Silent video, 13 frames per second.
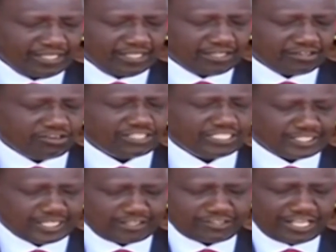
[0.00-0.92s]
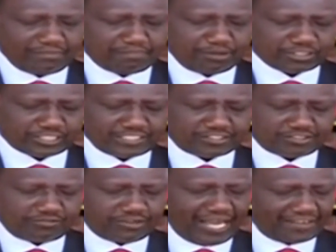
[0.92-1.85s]
Cognizant of the importance
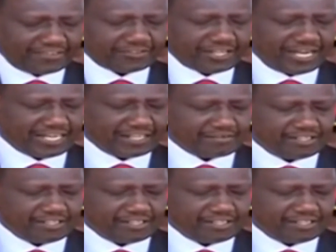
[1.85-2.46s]
of health and